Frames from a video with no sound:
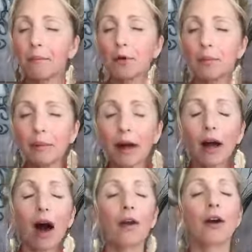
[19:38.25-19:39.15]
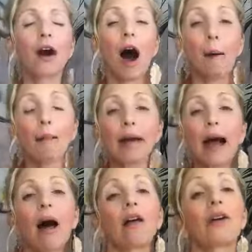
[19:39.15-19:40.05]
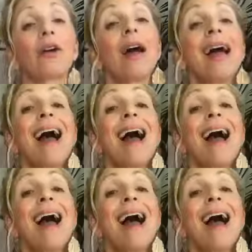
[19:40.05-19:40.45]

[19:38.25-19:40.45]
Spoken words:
Would be my honor. Hop on my calendar.